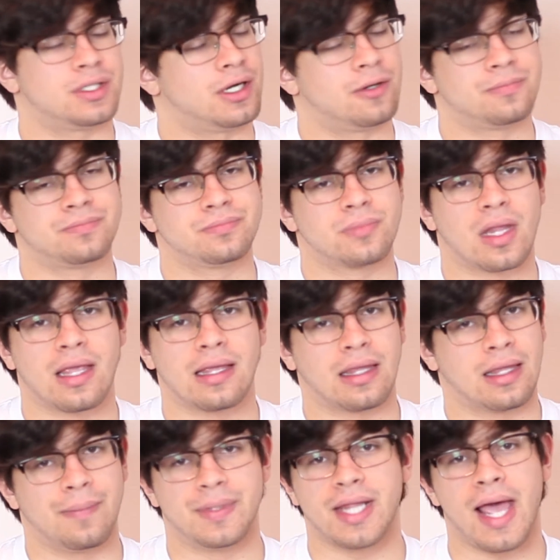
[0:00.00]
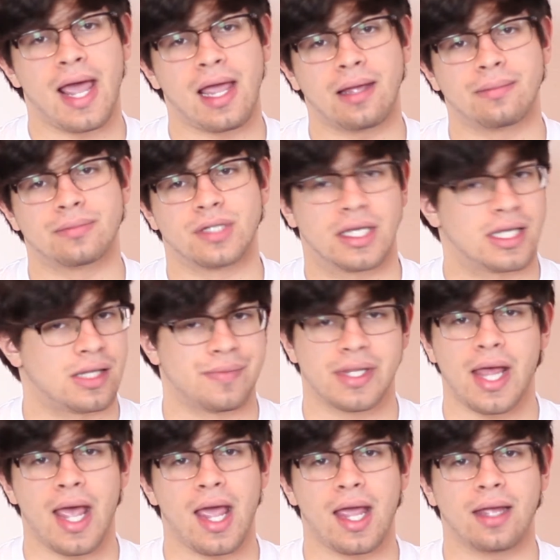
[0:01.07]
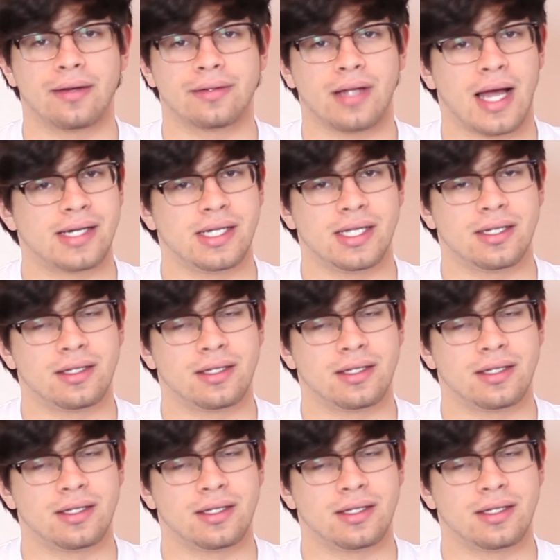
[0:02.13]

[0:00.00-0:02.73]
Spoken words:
know, give me the hate. Give me the hate. I need